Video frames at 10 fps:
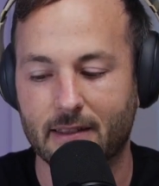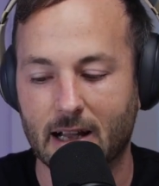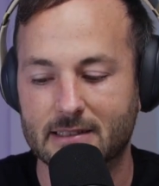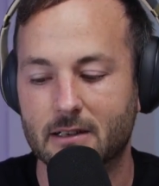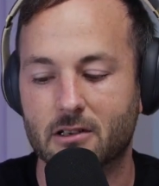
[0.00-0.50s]

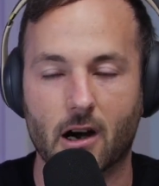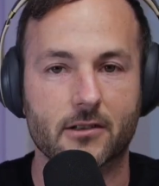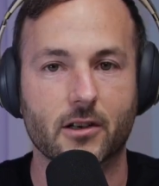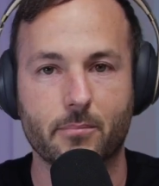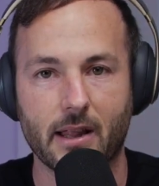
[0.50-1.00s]
the
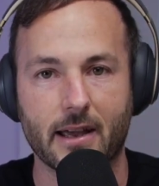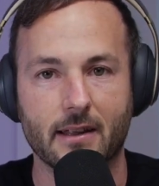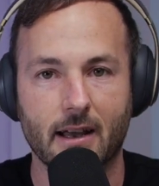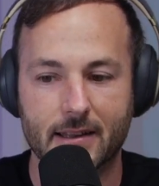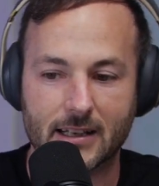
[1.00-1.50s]
doctor play.
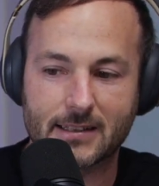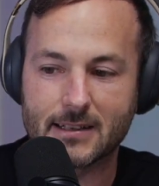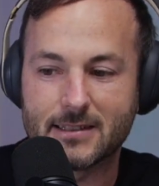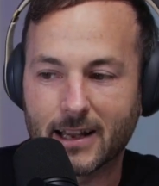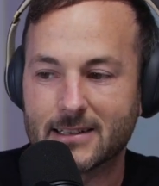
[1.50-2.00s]
That's the
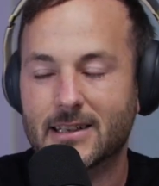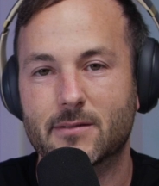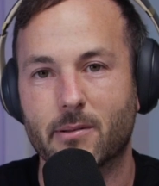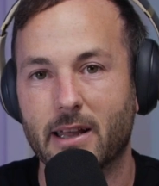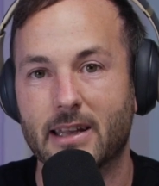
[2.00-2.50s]

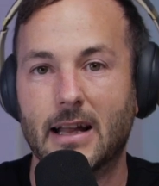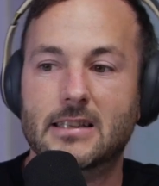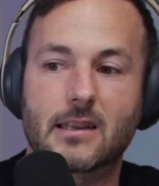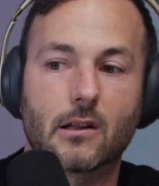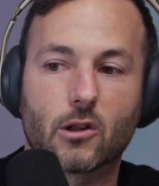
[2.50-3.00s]
dentist play.
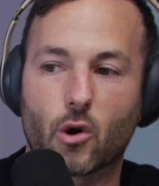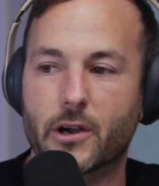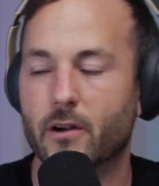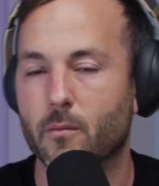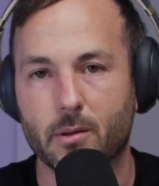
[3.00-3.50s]
That's the
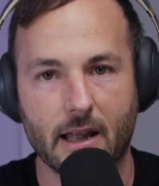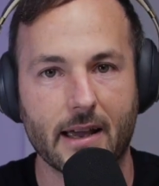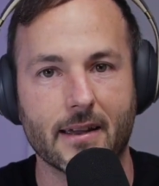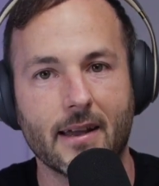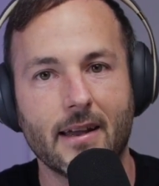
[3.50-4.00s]
lawyer
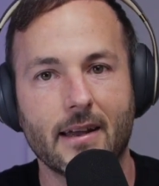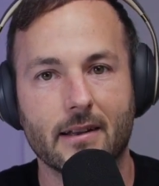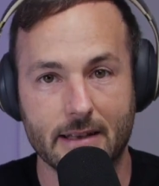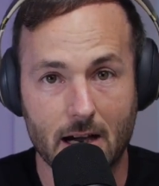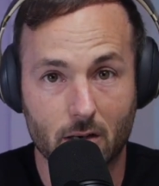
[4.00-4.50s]
play.
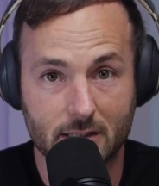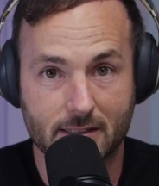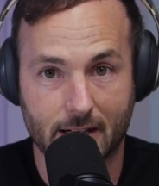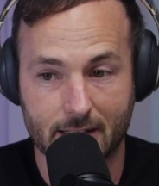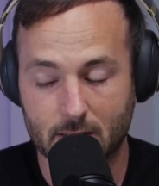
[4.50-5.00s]
Now all these
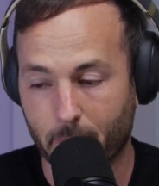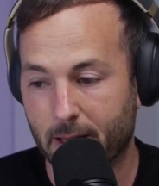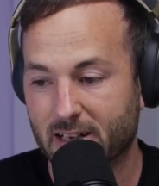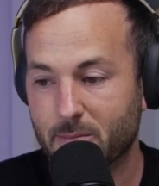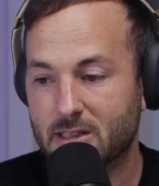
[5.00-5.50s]
guys are
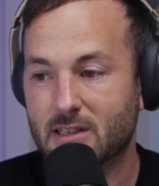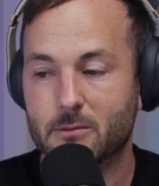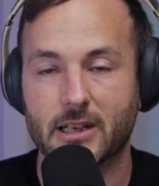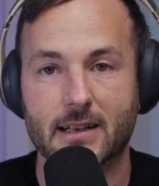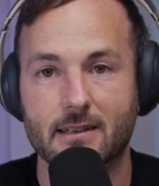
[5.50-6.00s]
going to be
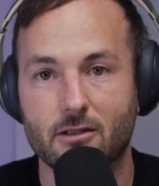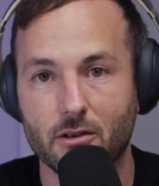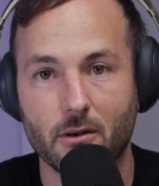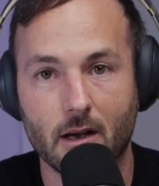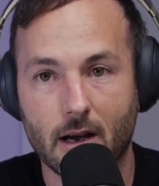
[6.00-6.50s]
subjected
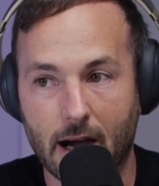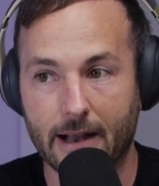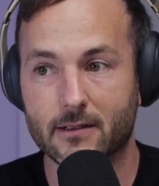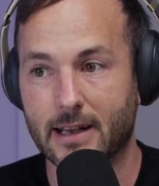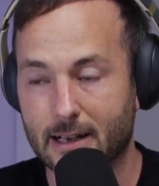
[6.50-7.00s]
to
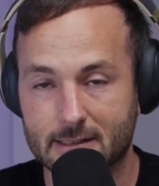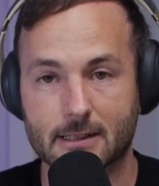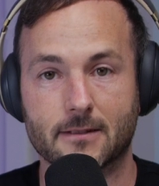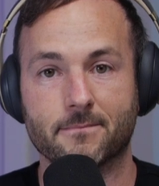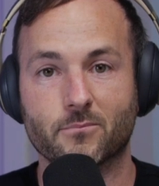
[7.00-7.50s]
higher
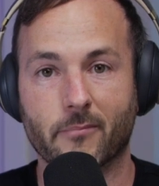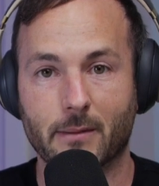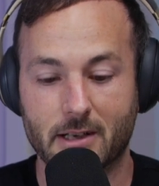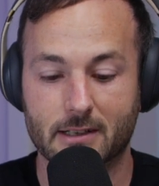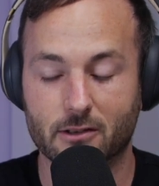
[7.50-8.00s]
taxes,
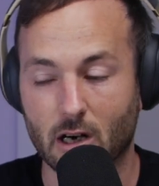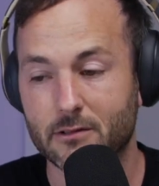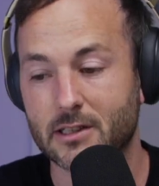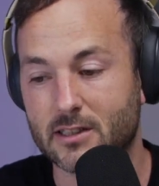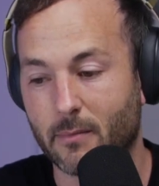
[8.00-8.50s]
because they're
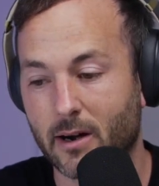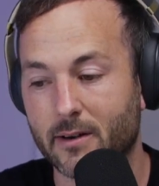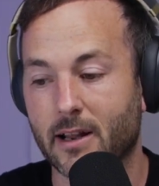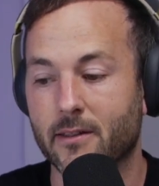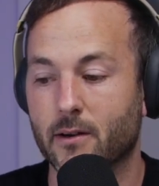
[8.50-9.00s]
obviously smart
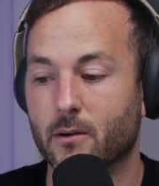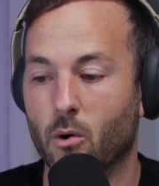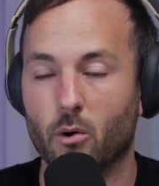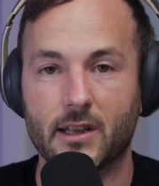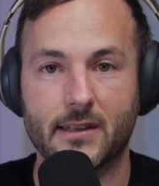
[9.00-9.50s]
and they're
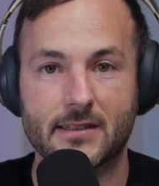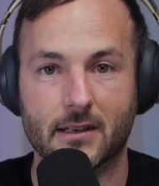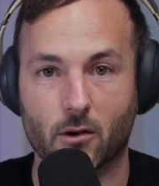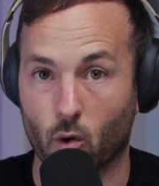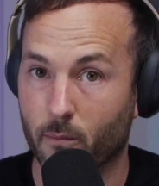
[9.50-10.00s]
holding these in
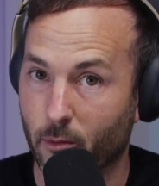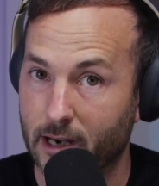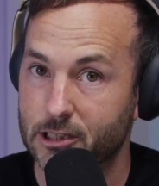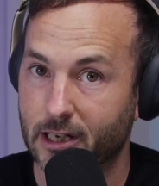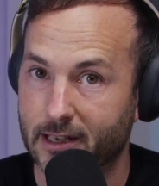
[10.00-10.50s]

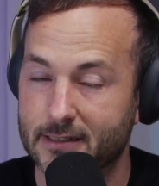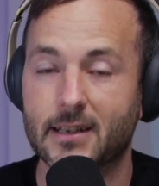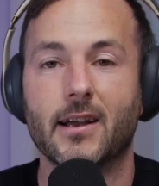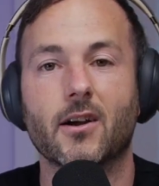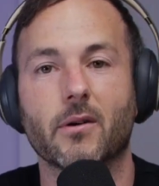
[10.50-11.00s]
corporations,
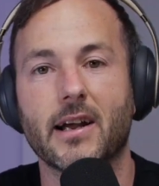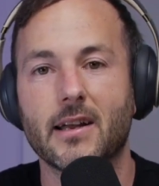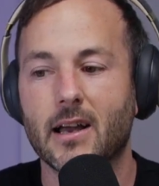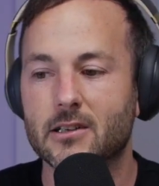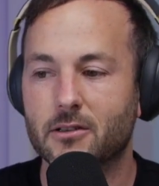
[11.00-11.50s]
right?
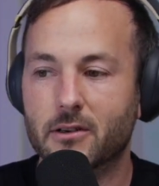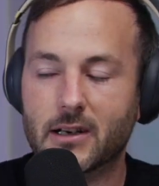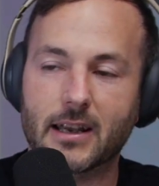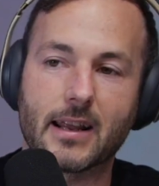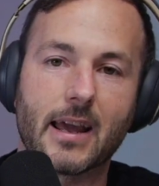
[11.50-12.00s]
So they're going to
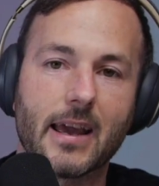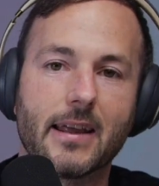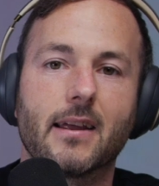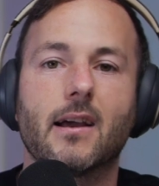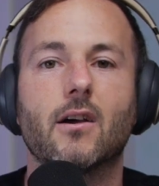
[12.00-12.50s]
get
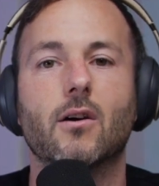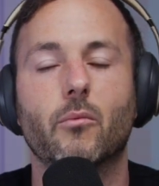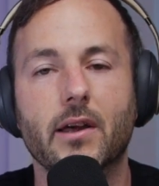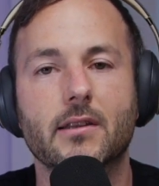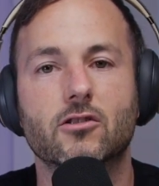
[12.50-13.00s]
hit
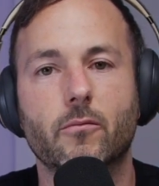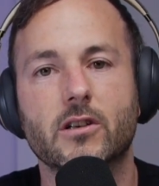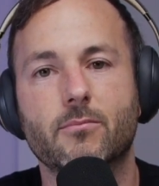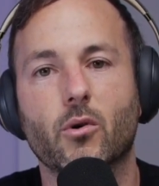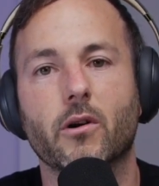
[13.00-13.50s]
with so
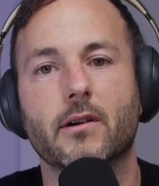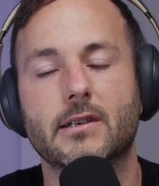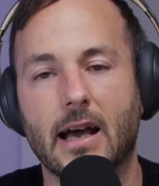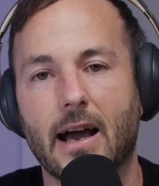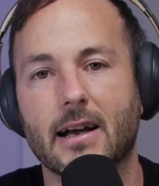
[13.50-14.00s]
much more
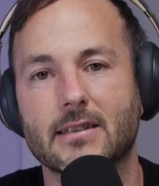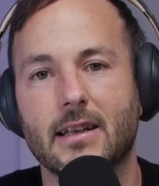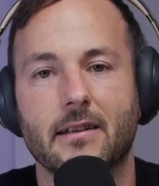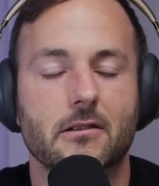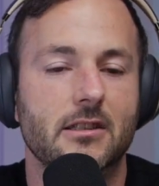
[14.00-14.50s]
tax,
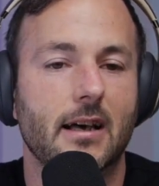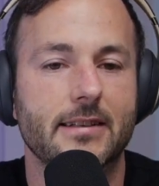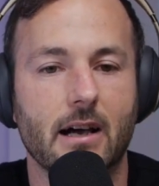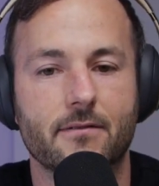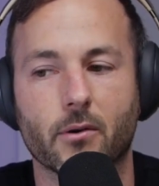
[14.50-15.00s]
and they're just not
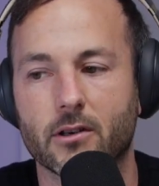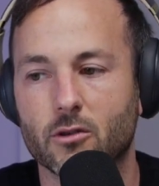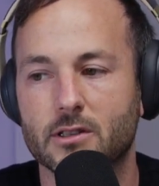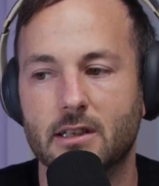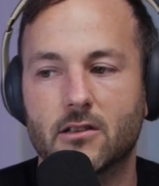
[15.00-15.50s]
down for it. So
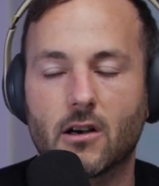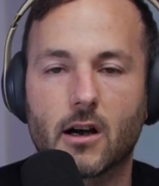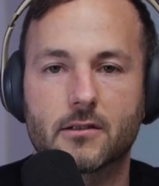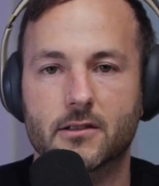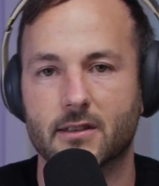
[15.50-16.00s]
we're seeing
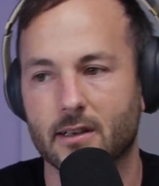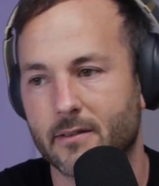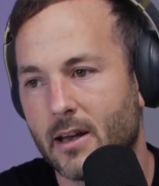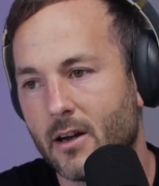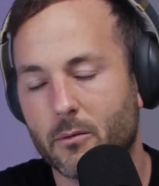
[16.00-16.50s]
doctors leave.
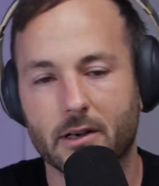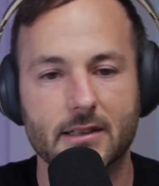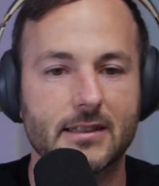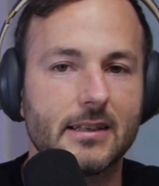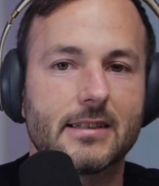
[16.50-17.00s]
We're going to
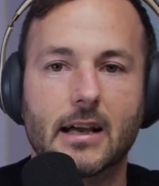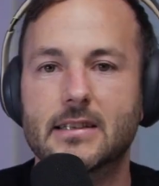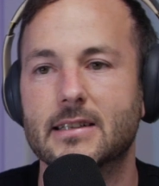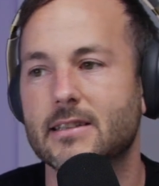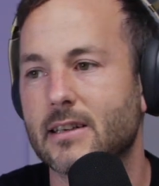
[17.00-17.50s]
see
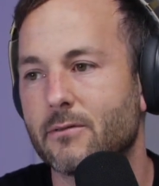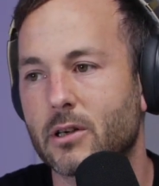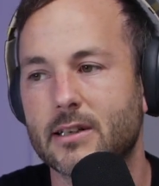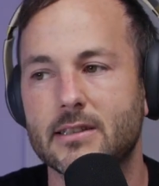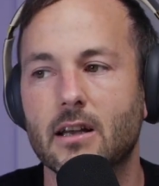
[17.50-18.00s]
dentists leave. We're
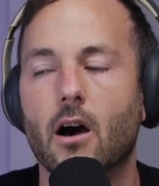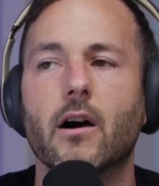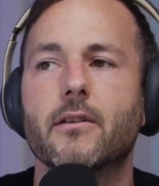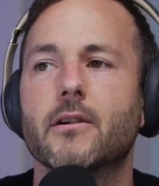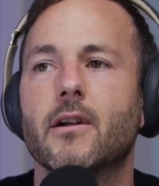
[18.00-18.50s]
going to see
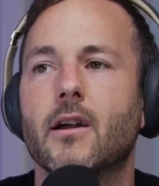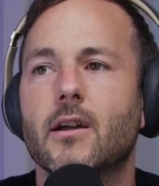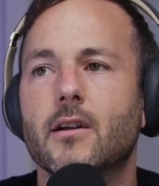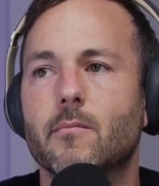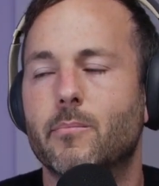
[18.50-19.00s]
other
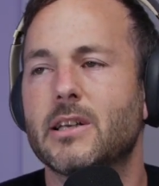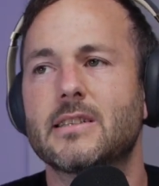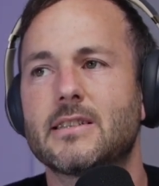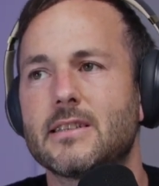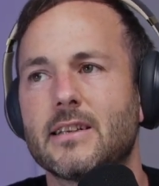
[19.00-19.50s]

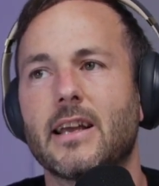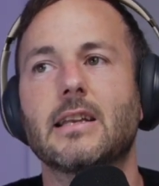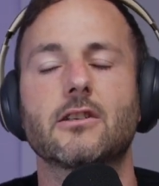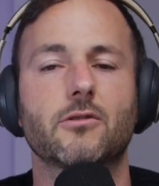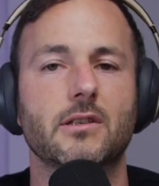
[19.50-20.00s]
businesses and
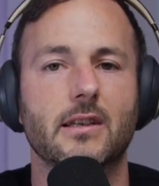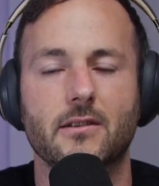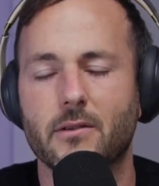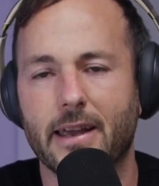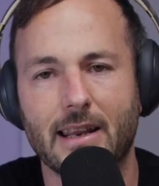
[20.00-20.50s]
industries that
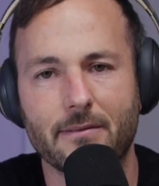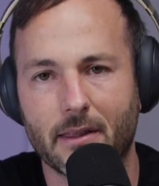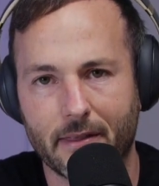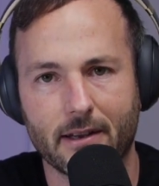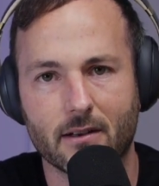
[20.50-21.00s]
you can't even
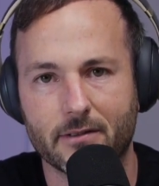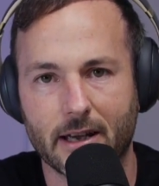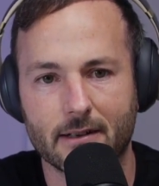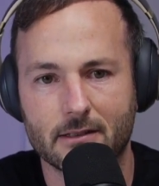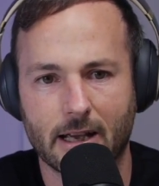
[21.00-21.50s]
think of
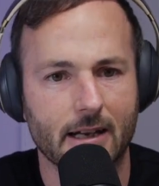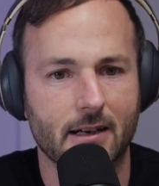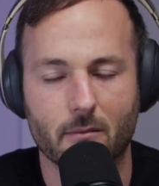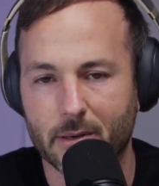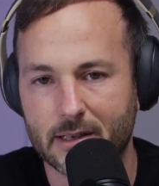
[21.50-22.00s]
yet, tech
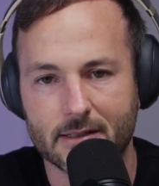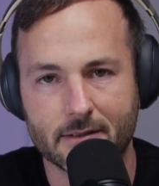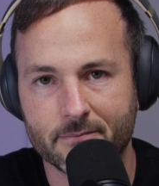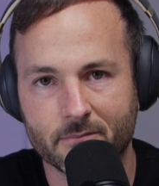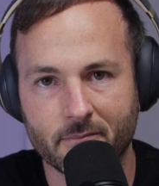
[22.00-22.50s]
companies,
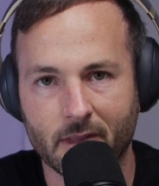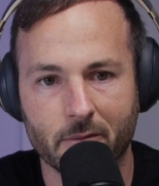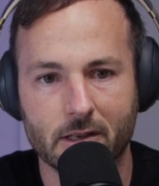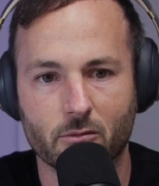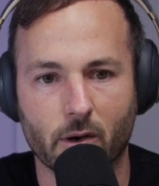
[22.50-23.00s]

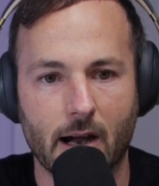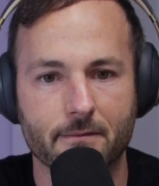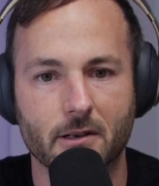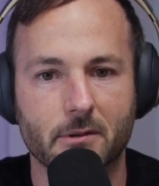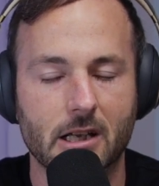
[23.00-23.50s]
which where I'm
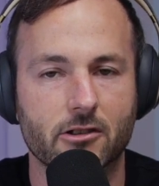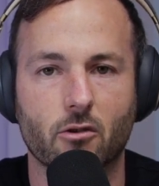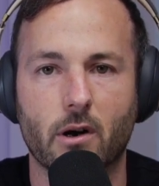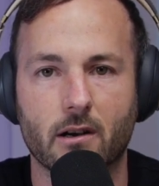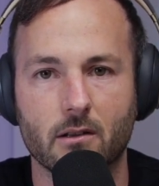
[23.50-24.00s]
from,
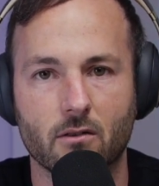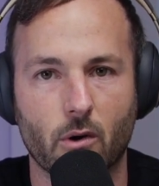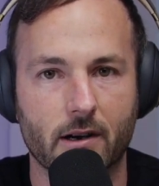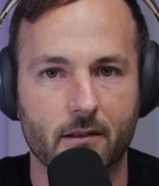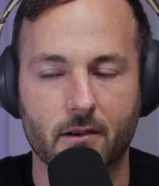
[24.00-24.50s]
Kitchener-Waterloo,
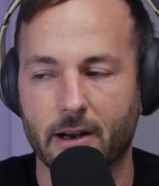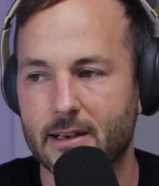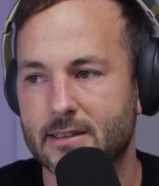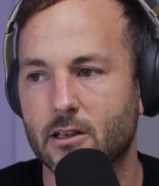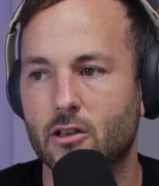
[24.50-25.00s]
right,
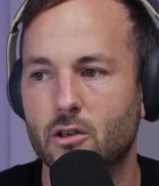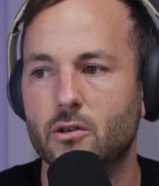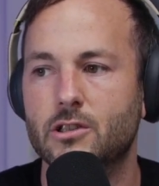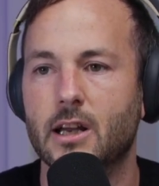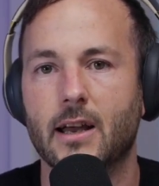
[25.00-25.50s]
is a
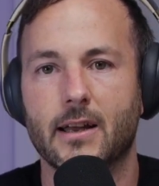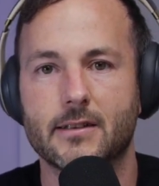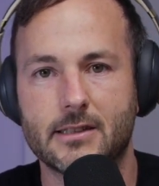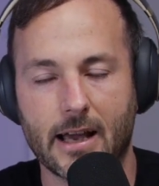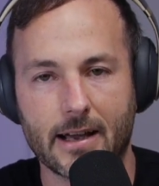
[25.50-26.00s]
huge
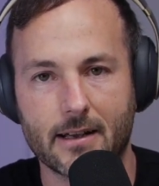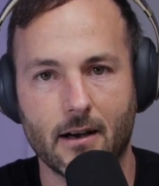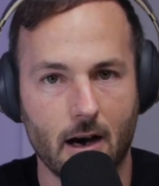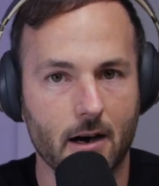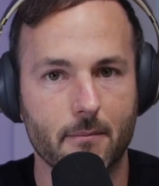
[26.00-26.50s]
tech
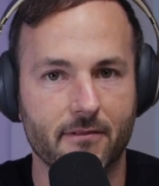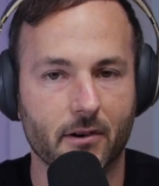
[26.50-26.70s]
hub for